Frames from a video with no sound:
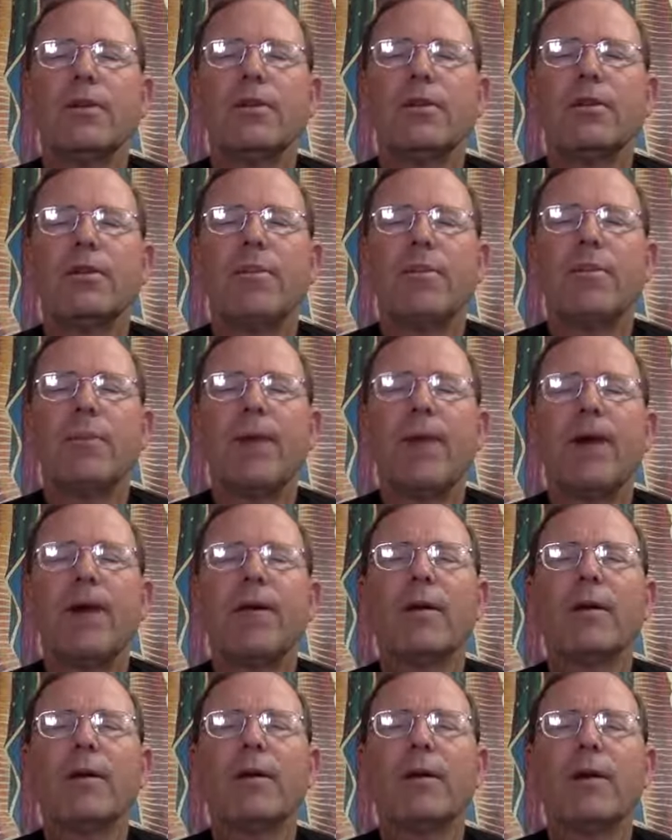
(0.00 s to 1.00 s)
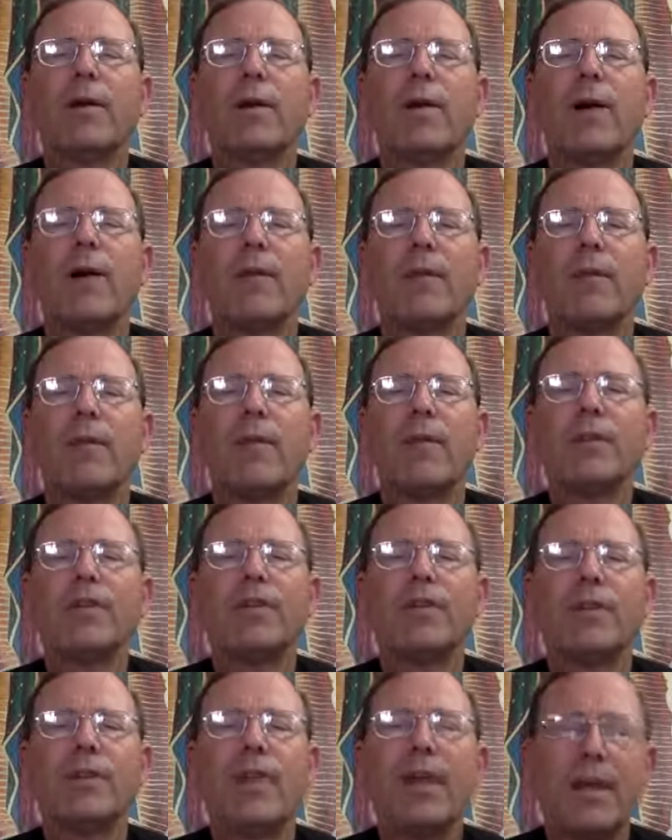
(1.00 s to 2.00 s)
to prepare the
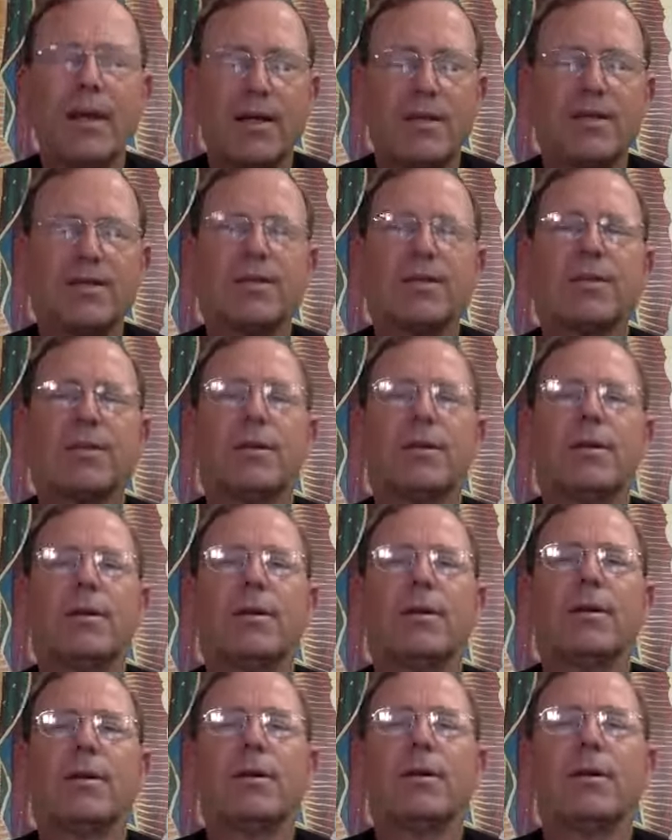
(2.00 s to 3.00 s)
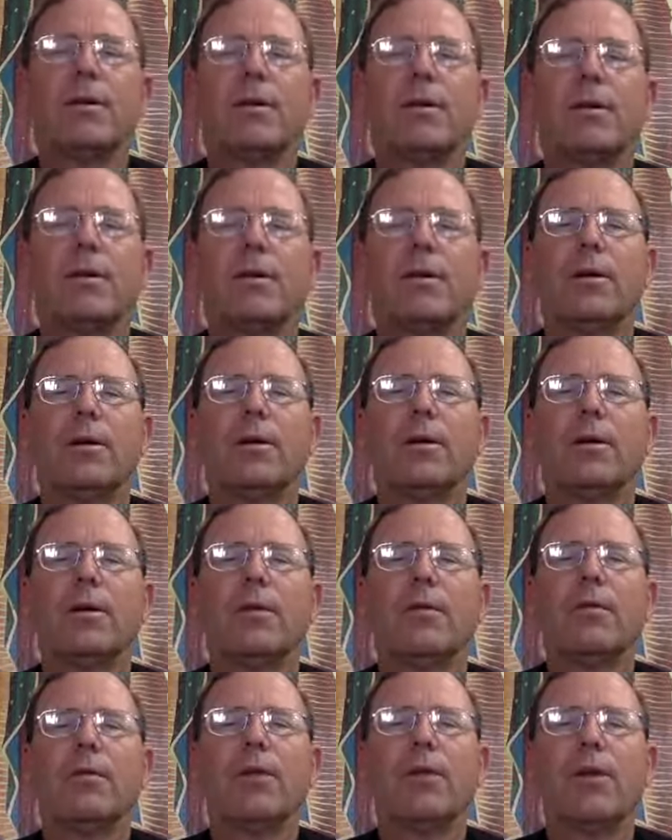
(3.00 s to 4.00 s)
confirmation kids
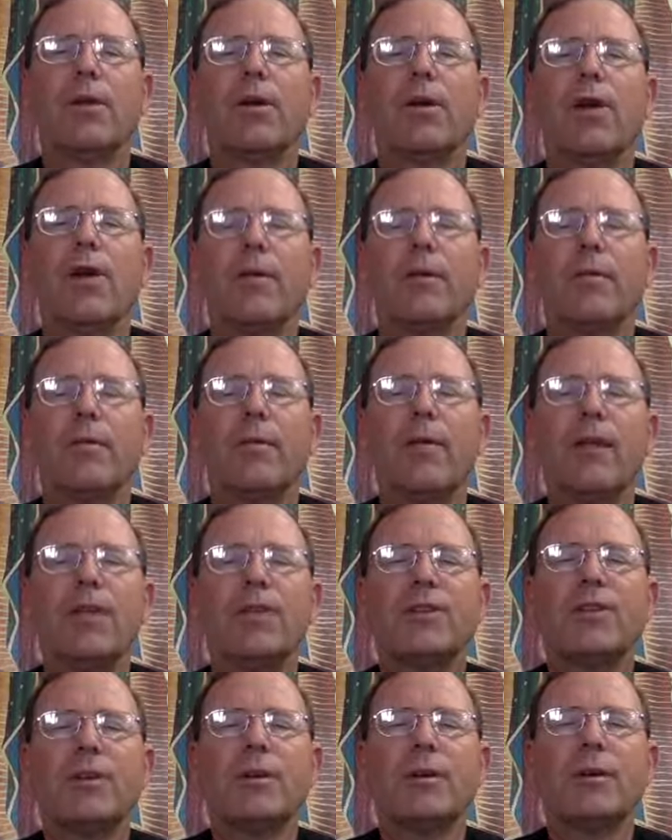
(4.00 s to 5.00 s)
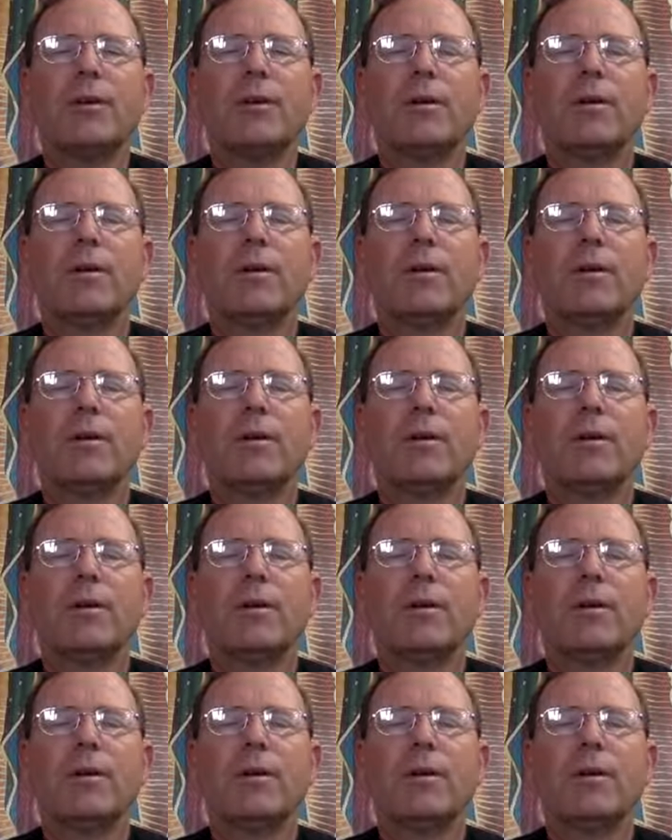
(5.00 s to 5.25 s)
for their confirmation.